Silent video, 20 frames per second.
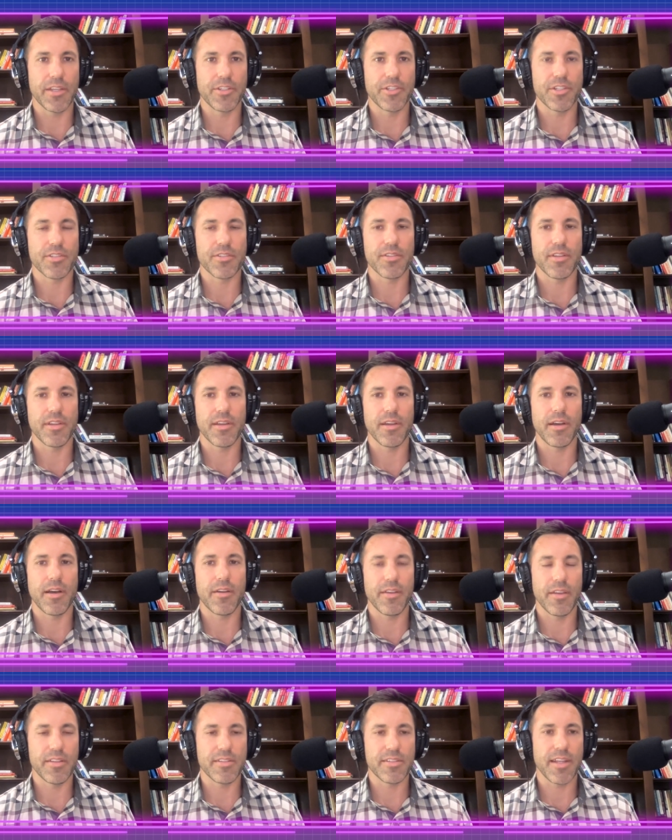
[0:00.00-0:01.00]
It just, uh,
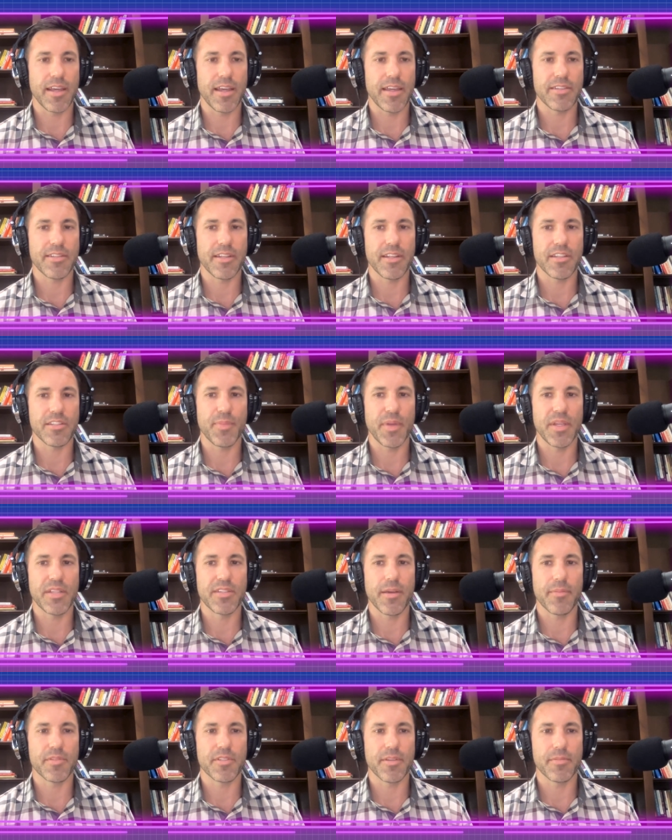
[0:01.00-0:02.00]
it's nice and it speeds
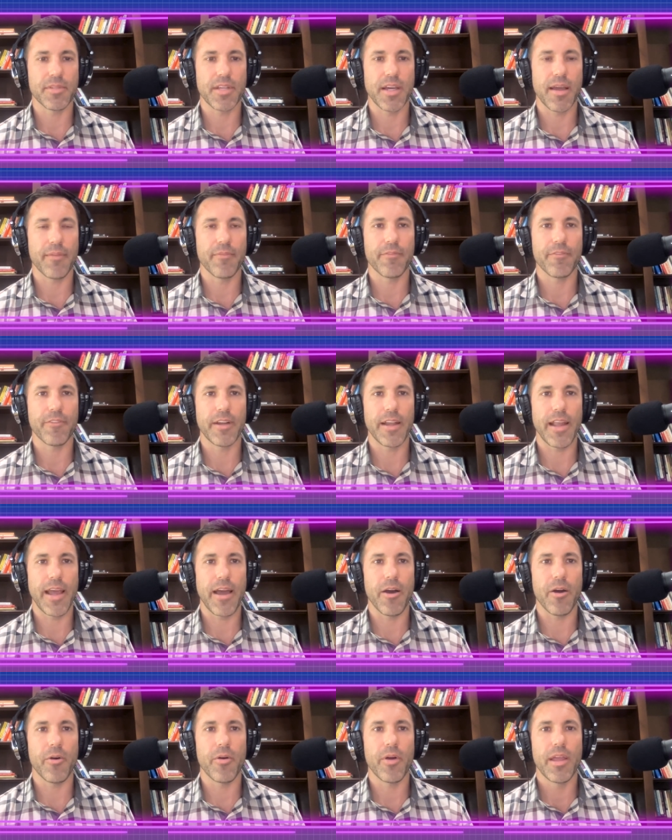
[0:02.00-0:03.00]
up some time for
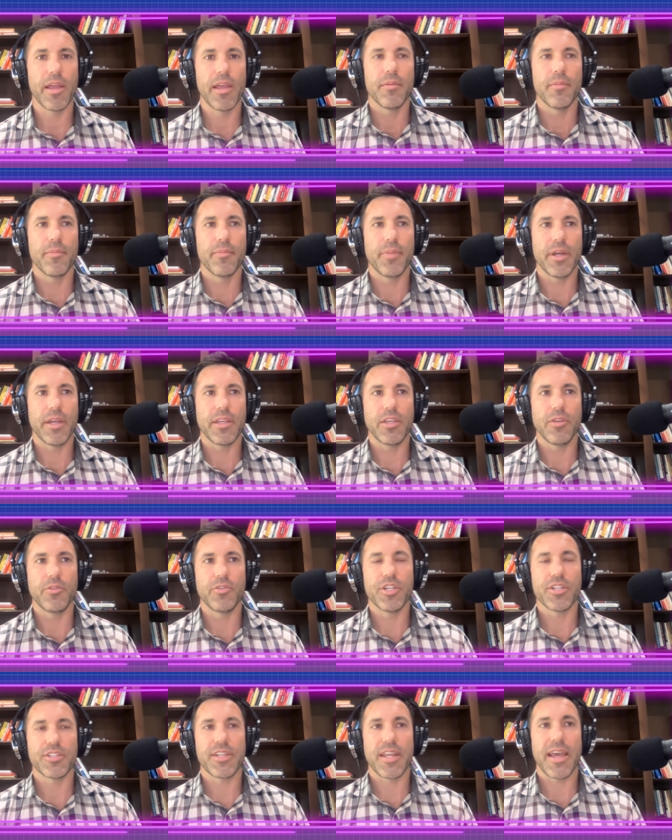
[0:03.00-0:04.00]
now, but you
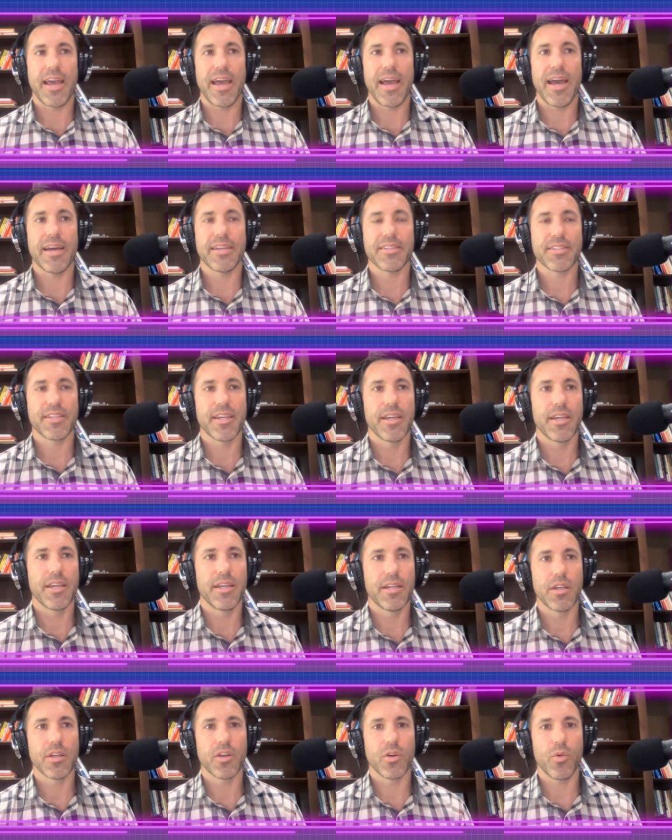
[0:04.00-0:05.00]
just ask
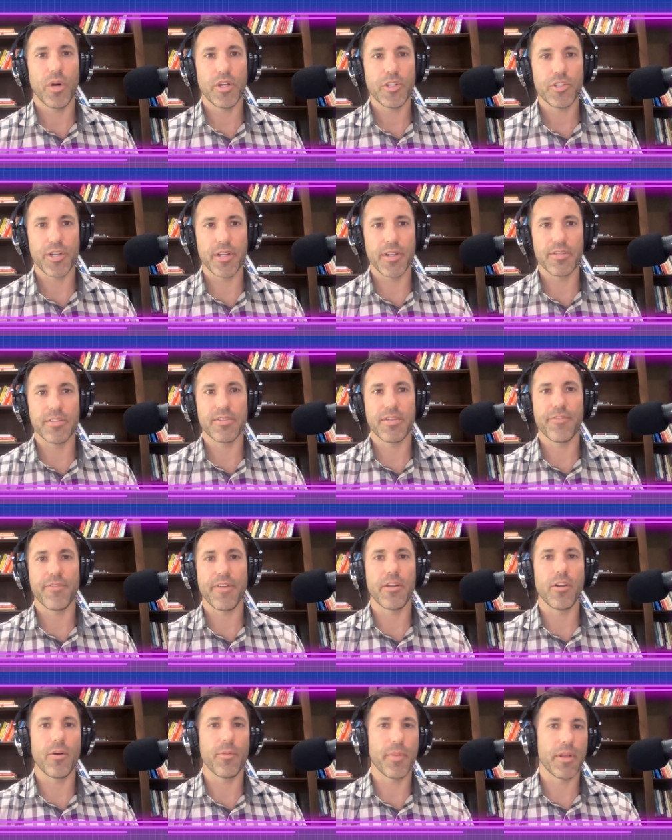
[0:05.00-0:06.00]
questions. If
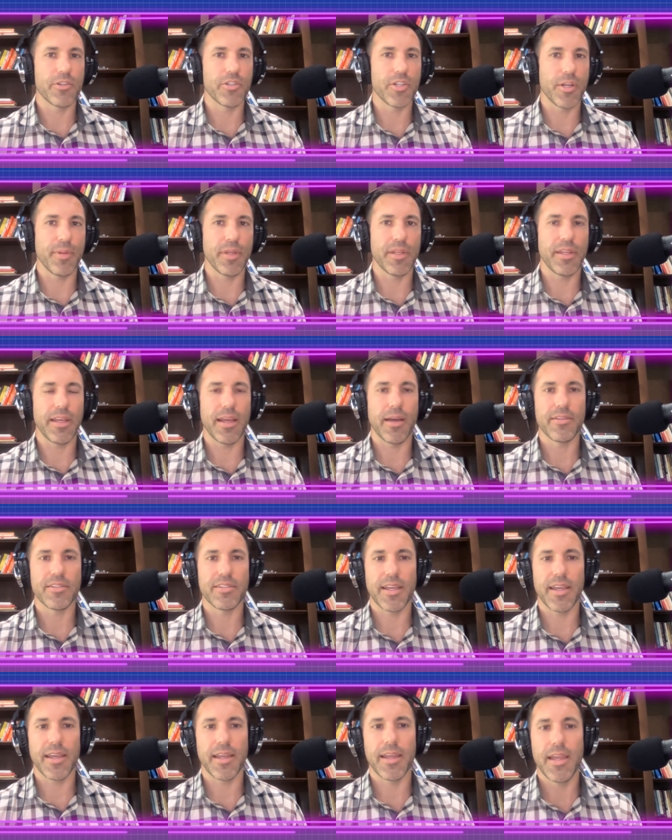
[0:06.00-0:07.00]
I'd open GPT, I'd
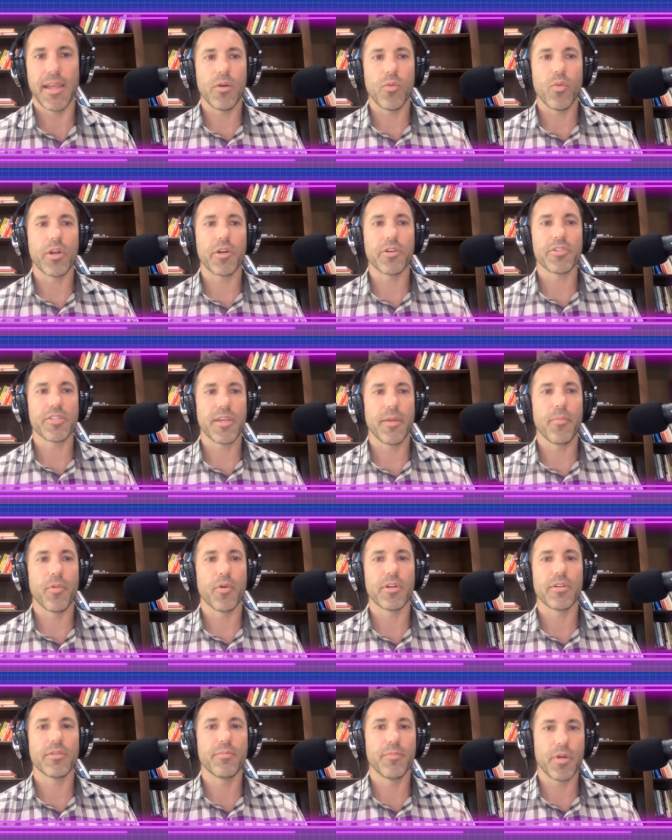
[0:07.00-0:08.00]
say, what are
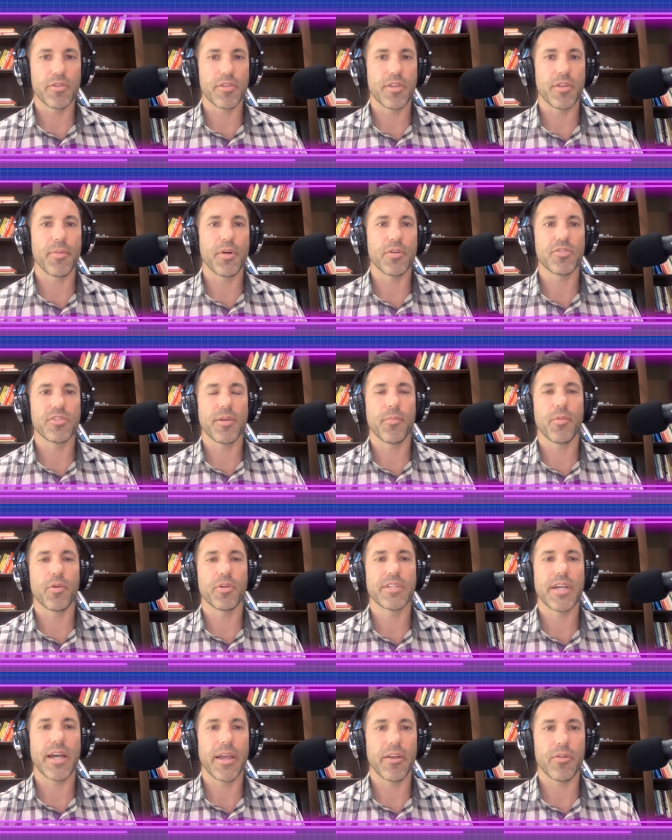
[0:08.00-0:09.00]
similar, most, the most similar
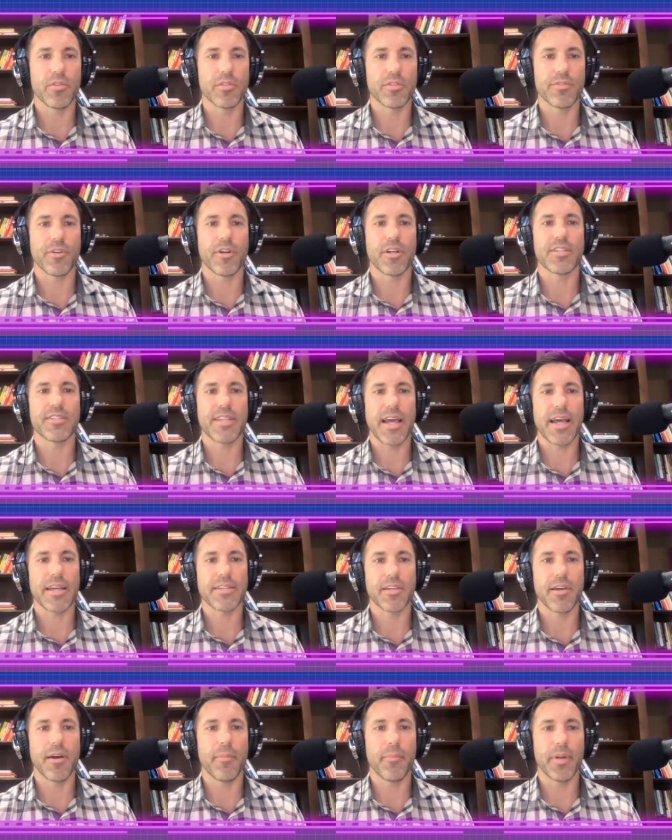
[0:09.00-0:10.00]
titles for a SaaS
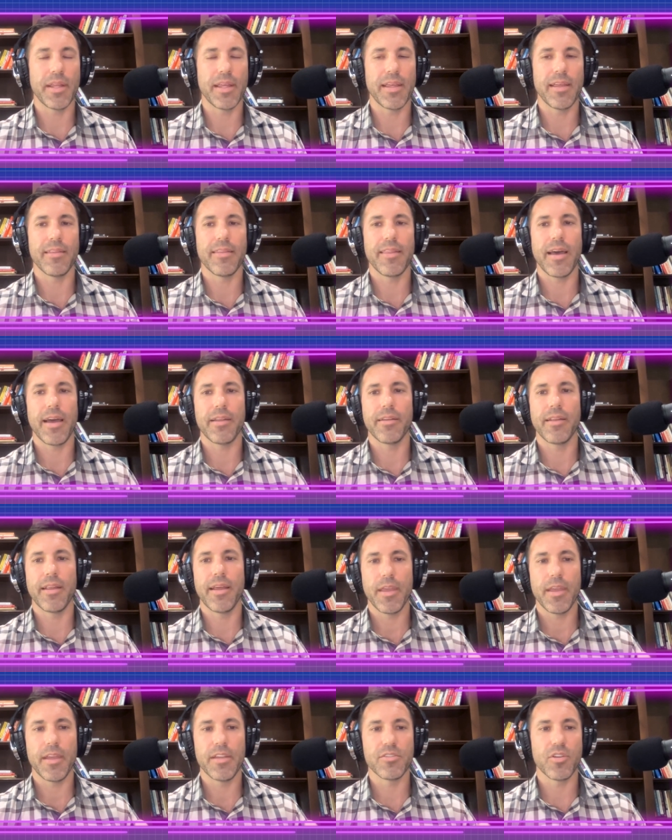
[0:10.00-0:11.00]
company that
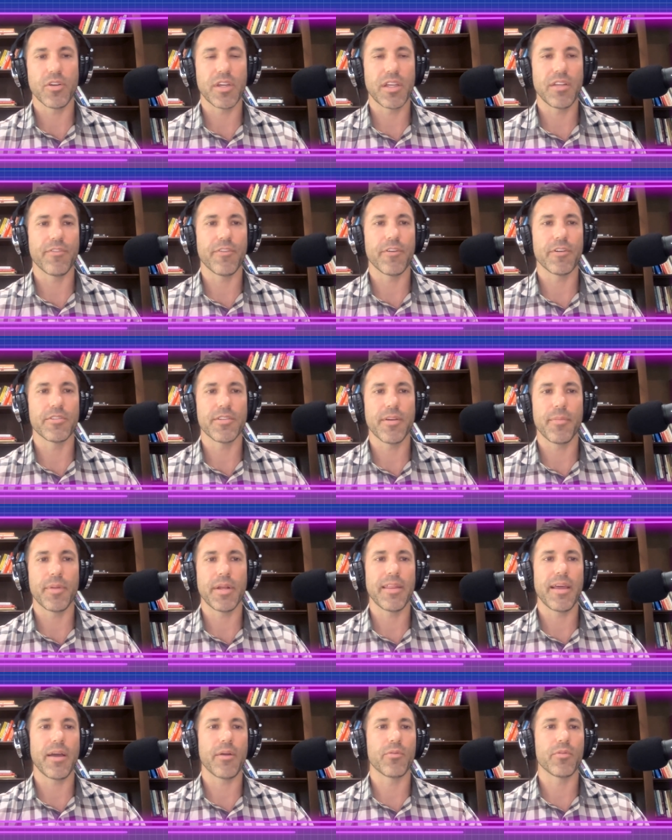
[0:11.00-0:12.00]
is looking for
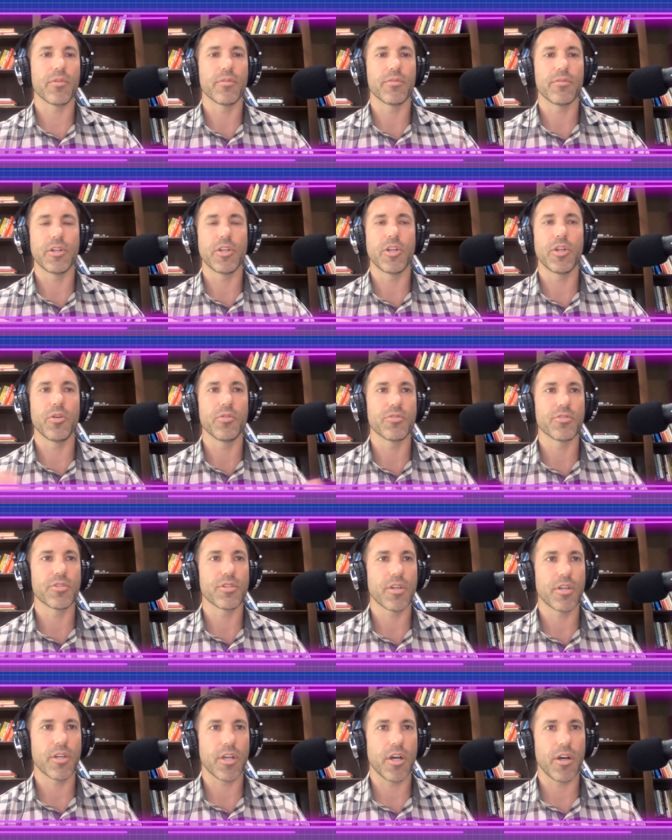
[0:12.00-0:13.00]
somebody that re- renews
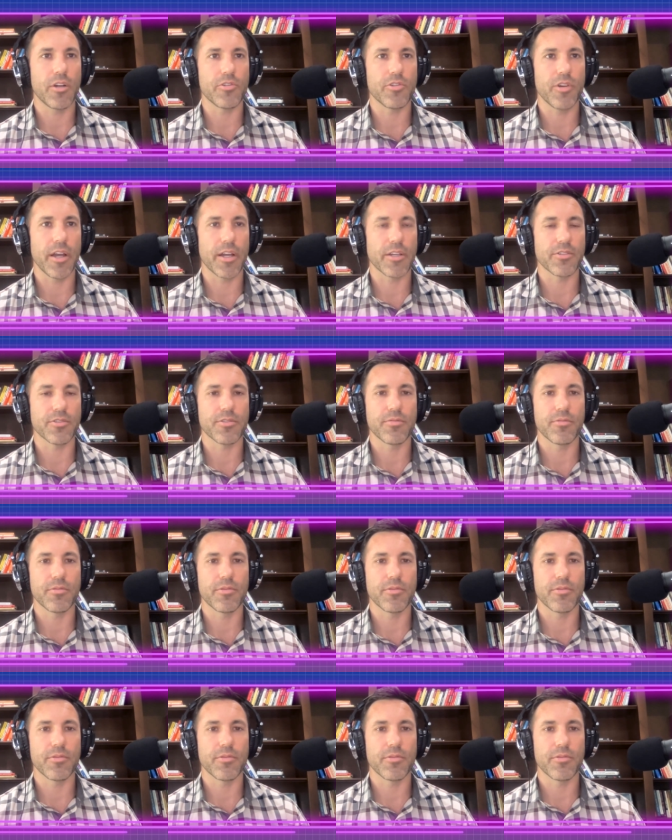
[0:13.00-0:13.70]
contracts?